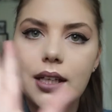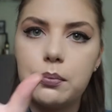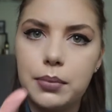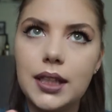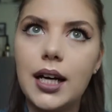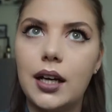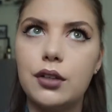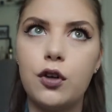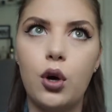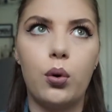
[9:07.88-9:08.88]
can be kind
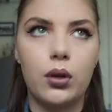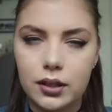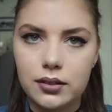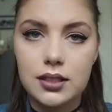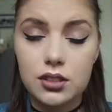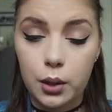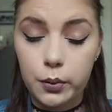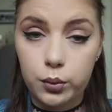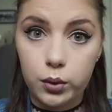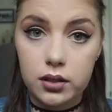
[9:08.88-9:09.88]
of cold. This
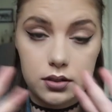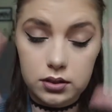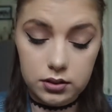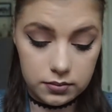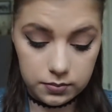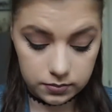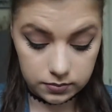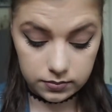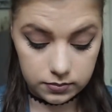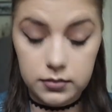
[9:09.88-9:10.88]
summer was
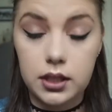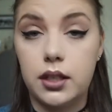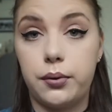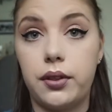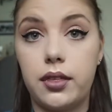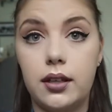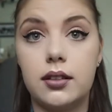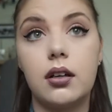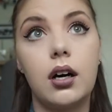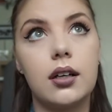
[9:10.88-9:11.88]

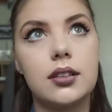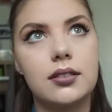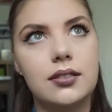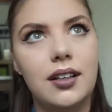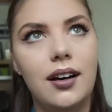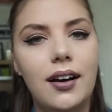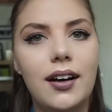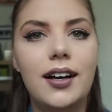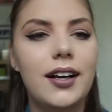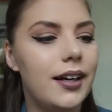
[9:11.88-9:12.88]
everything hot.
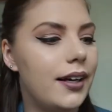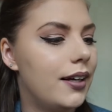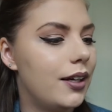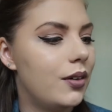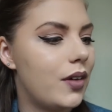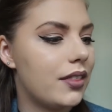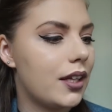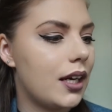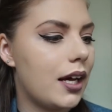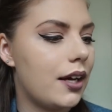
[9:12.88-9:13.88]
And
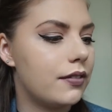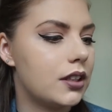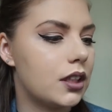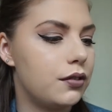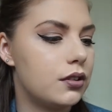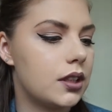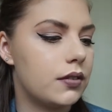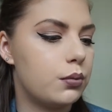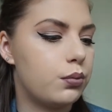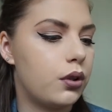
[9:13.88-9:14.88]
then I have a
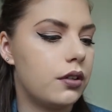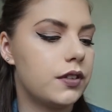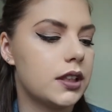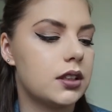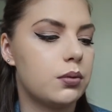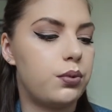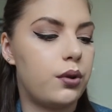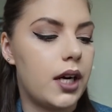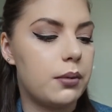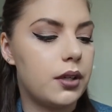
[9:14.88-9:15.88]
W7 Perfection
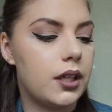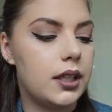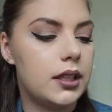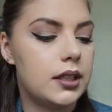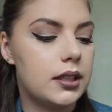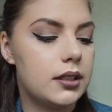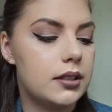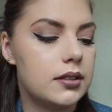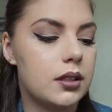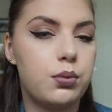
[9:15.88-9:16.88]
Primer. It
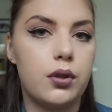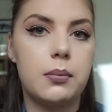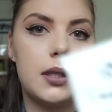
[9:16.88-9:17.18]
is the Pore